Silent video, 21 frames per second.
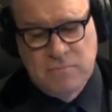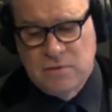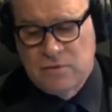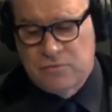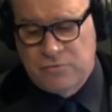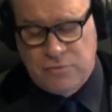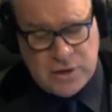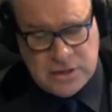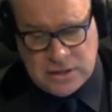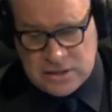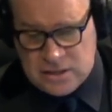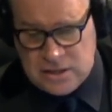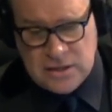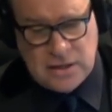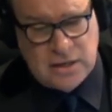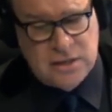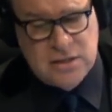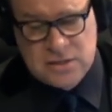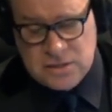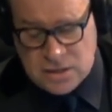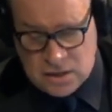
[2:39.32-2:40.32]
Friedkin
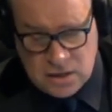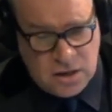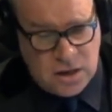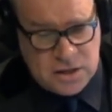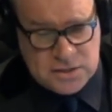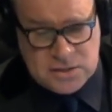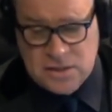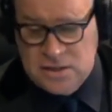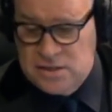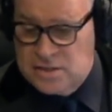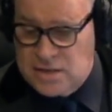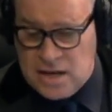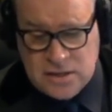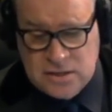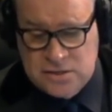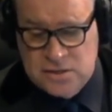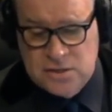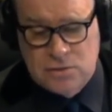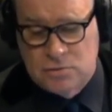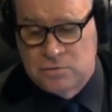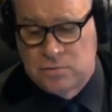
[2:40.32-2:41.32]
and his cast and his
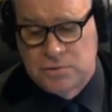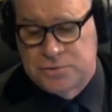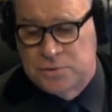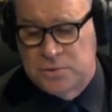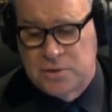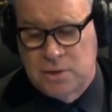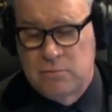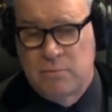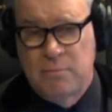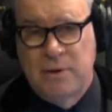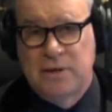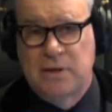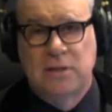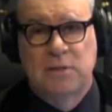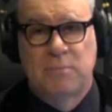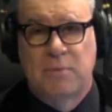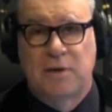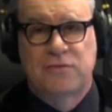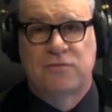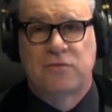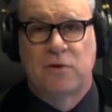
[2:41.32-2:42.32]
editors all thought they were making the
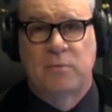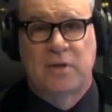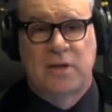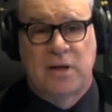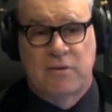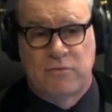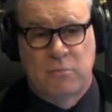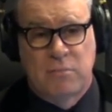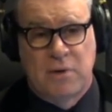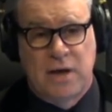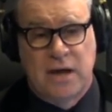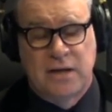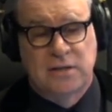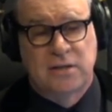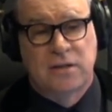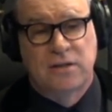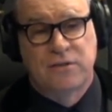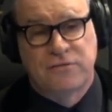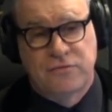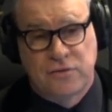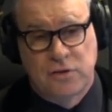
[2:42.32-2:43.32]
best film they'd ever made. And
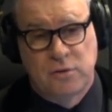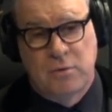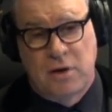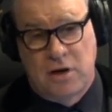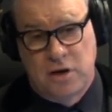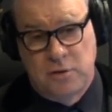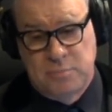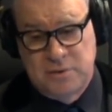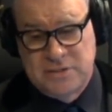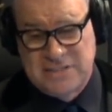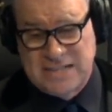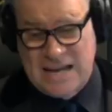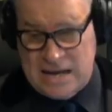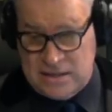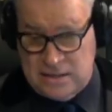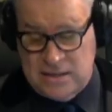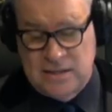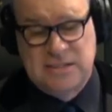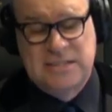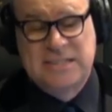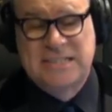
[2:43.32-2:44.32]
then the film opened and
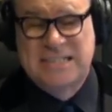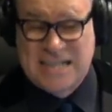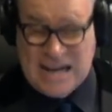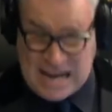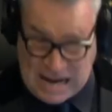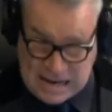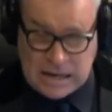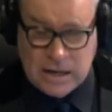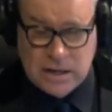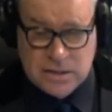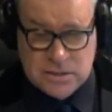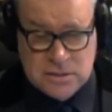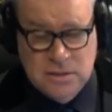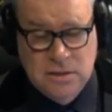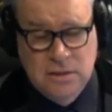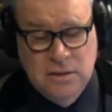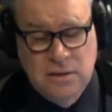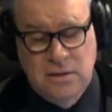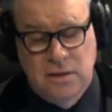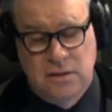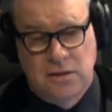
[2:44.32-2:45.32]
it tanked.
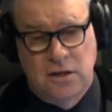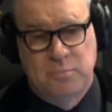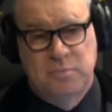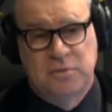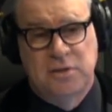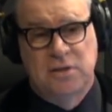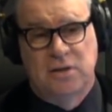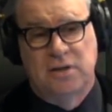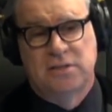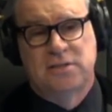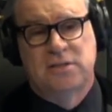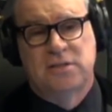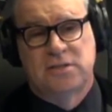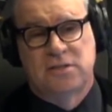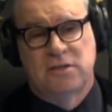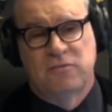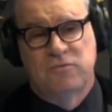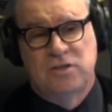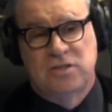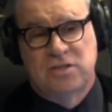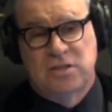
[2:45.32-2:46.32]
It opened in
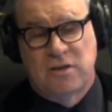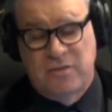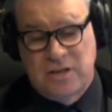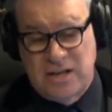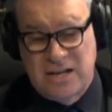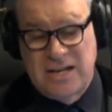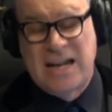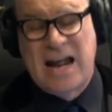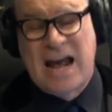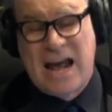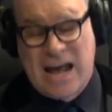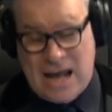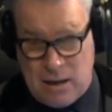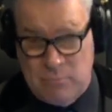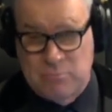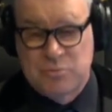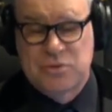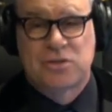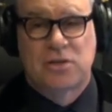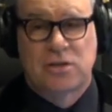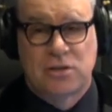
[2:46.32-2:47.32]
1977 and it
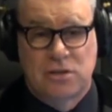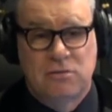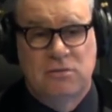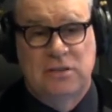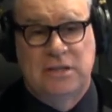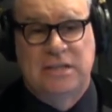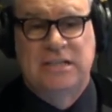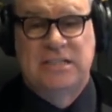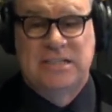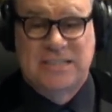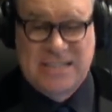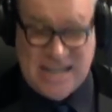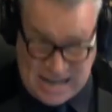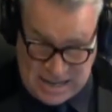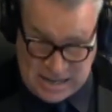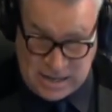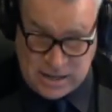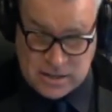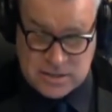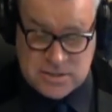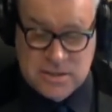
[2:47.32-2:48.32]
absolutely
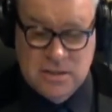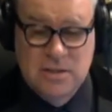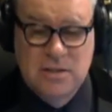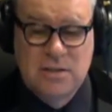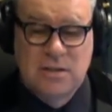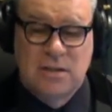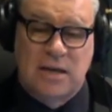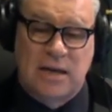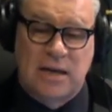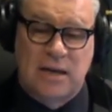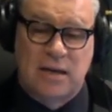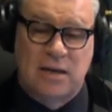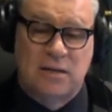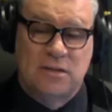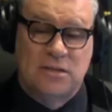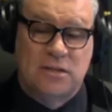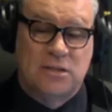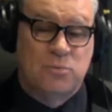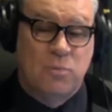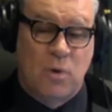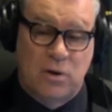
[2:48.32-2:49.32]
tanked.
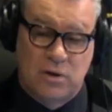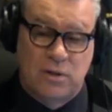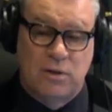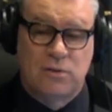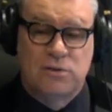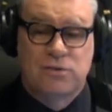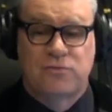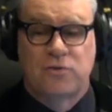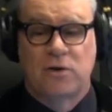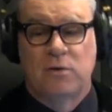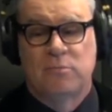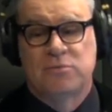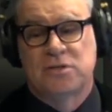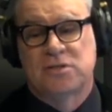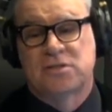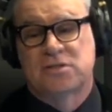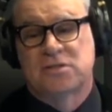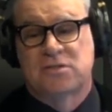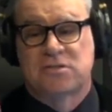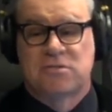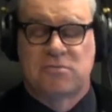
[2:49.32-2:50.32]
And it's one of those films
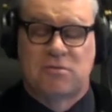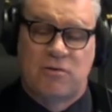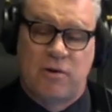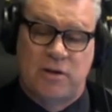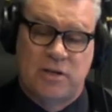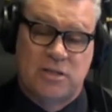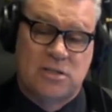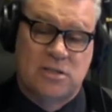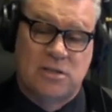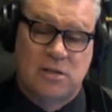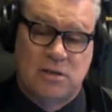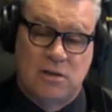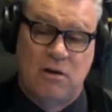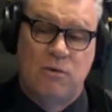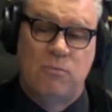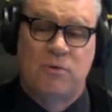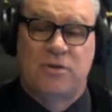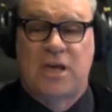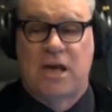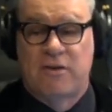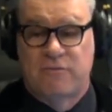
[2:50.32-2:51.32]
that's credited along
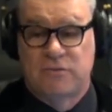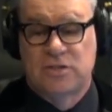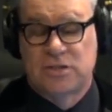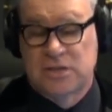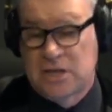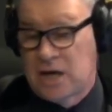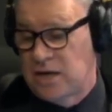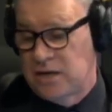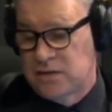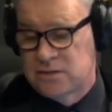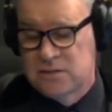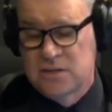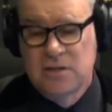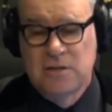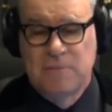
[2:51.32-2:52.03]
with Heaven's Gate